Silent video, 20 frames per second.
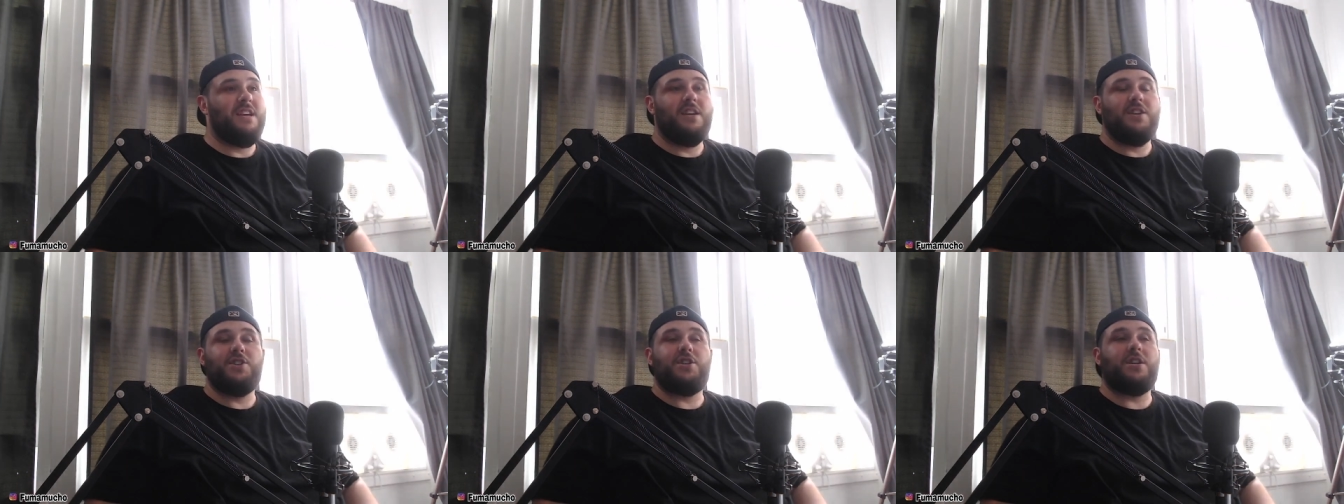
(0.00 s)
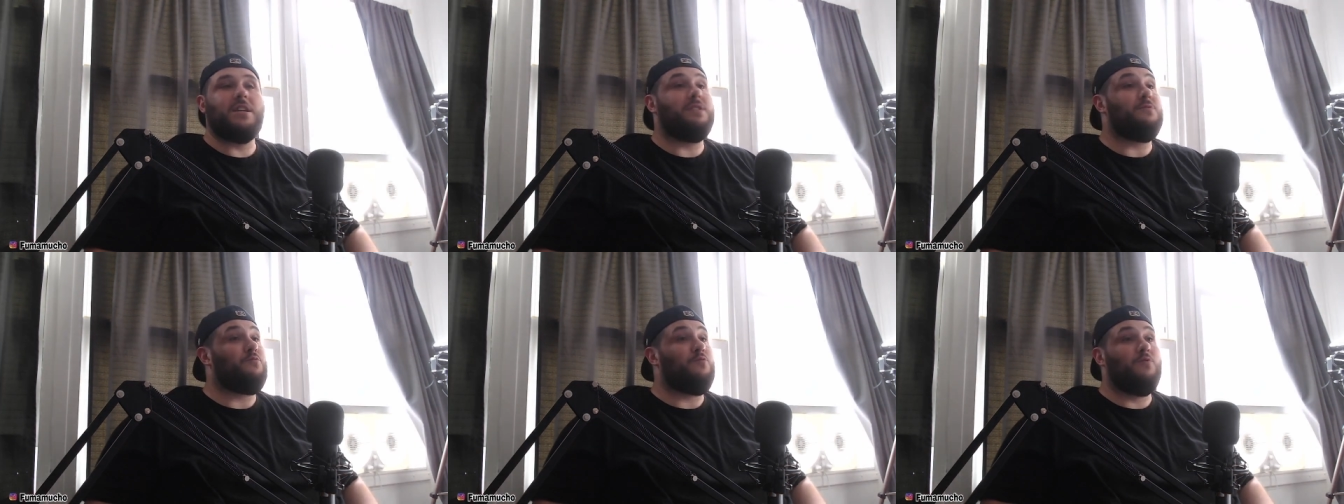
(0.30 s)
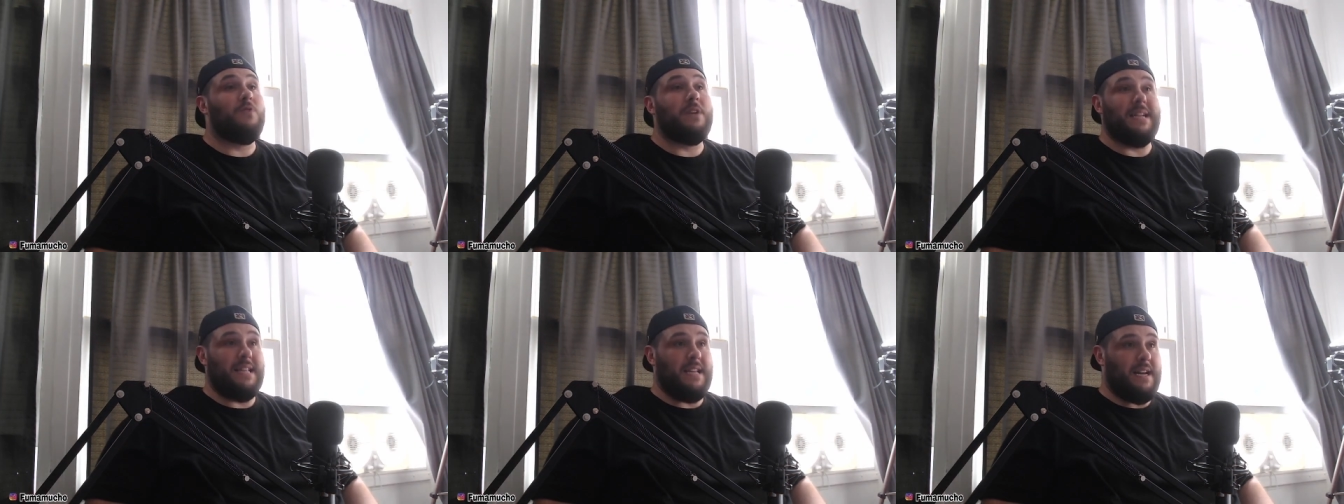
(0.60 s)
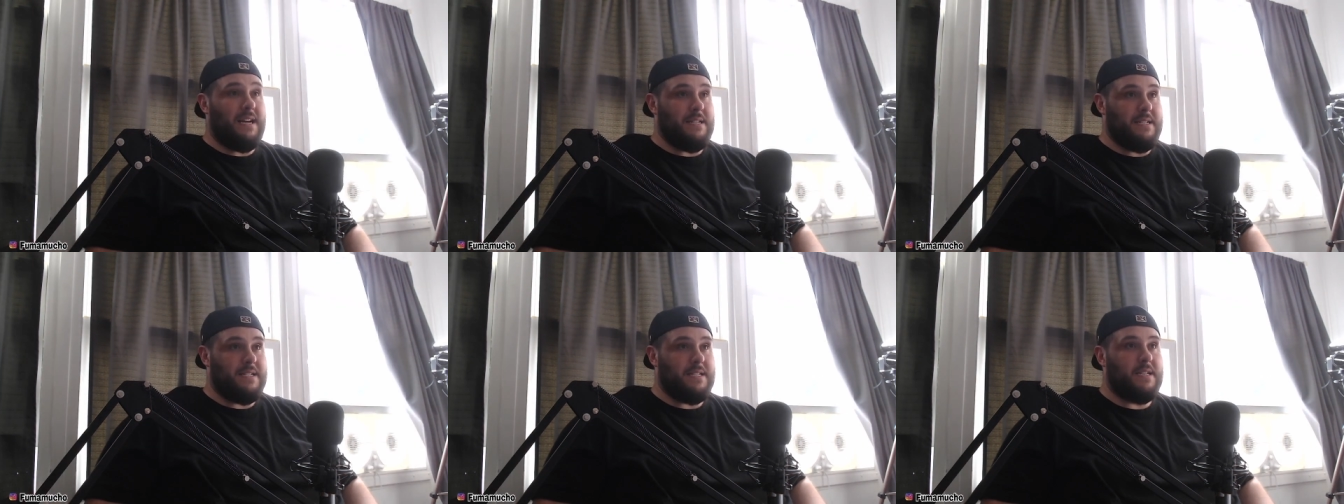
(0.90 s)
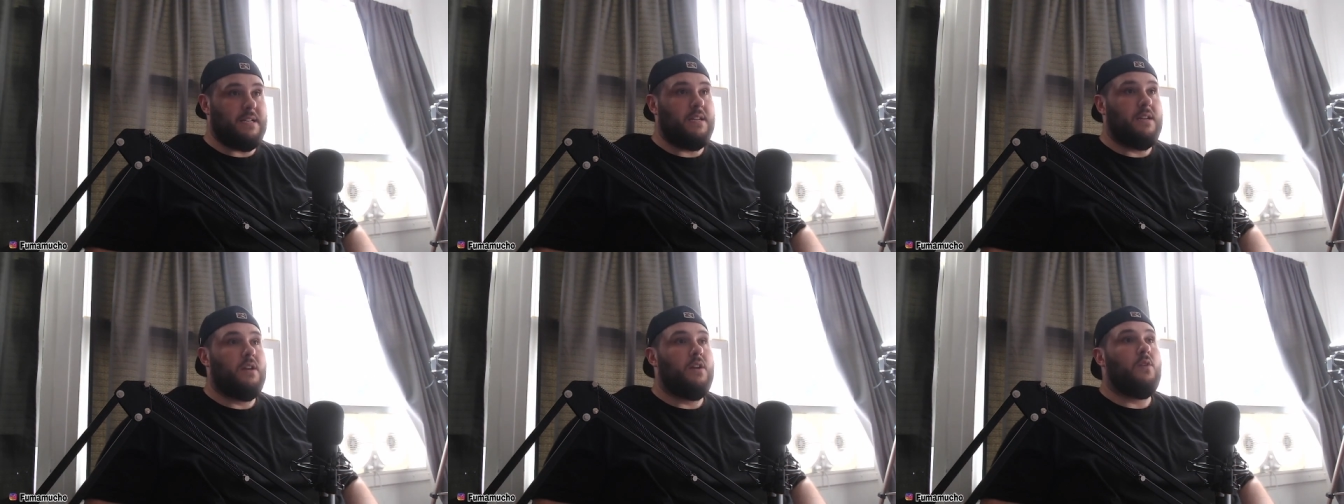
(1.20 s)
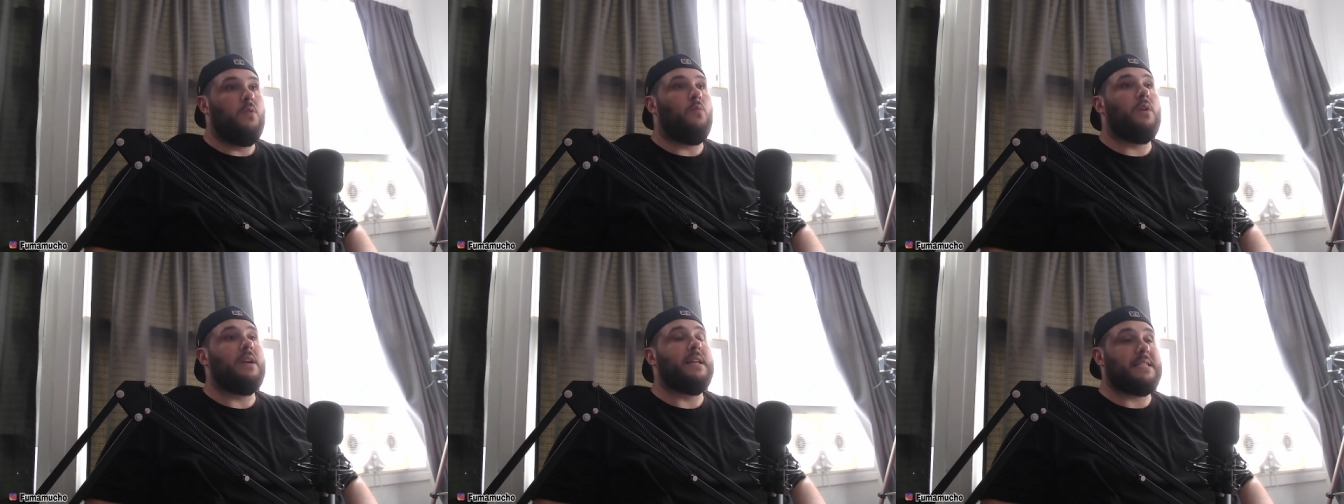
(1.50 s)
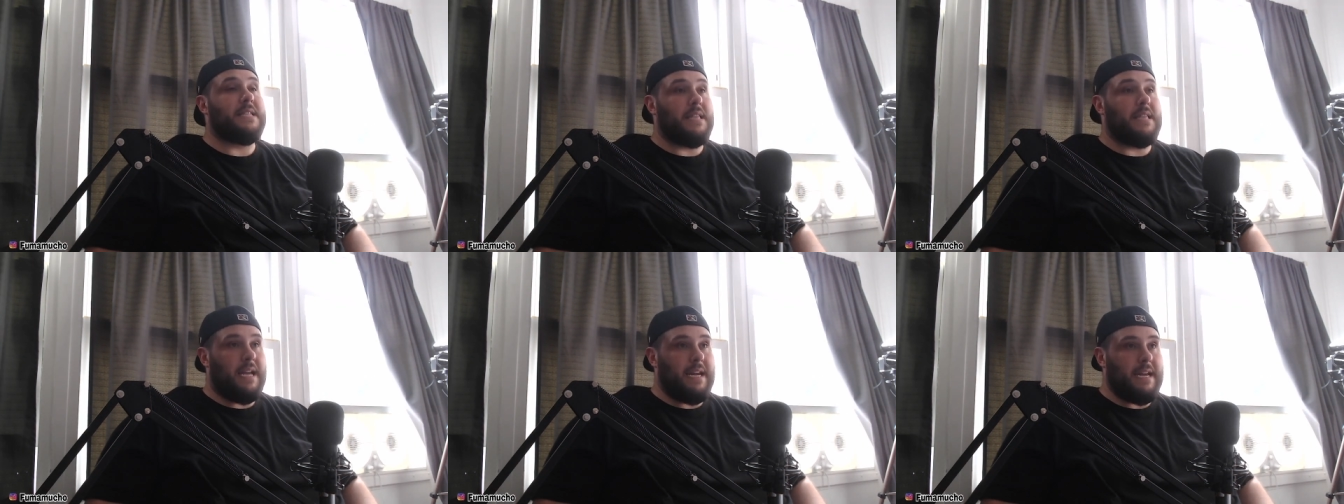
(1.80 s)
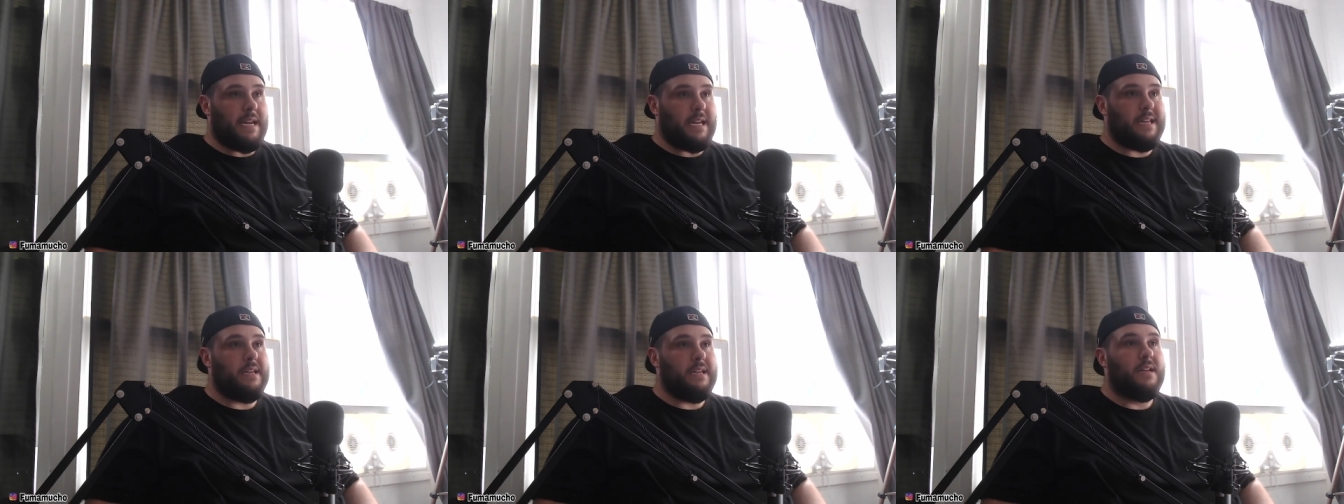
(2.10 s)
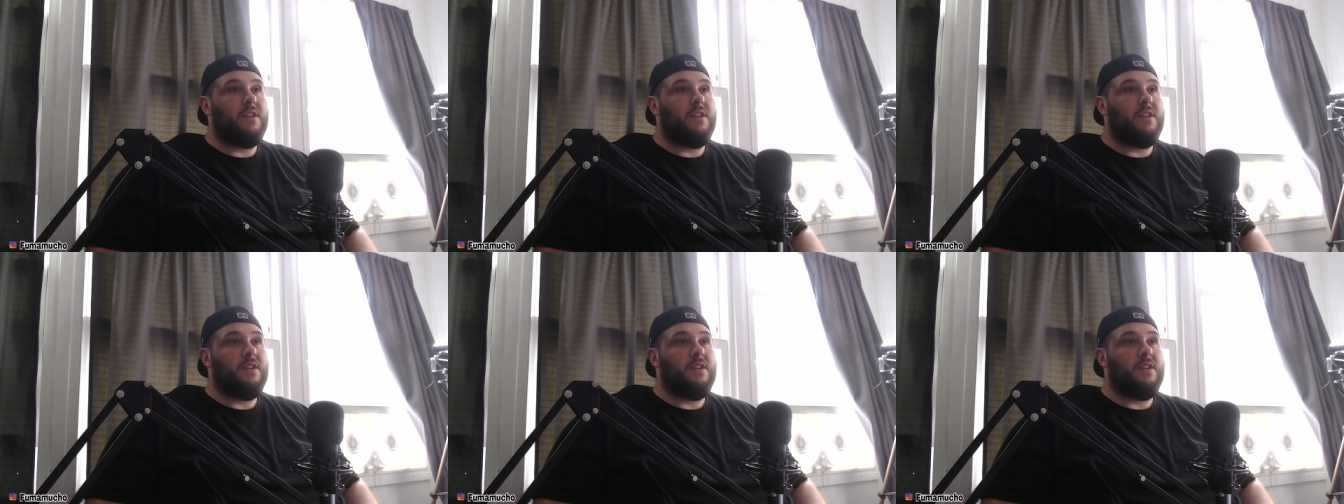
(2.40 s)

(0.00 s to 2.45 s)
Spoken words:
She didn't realize what it's like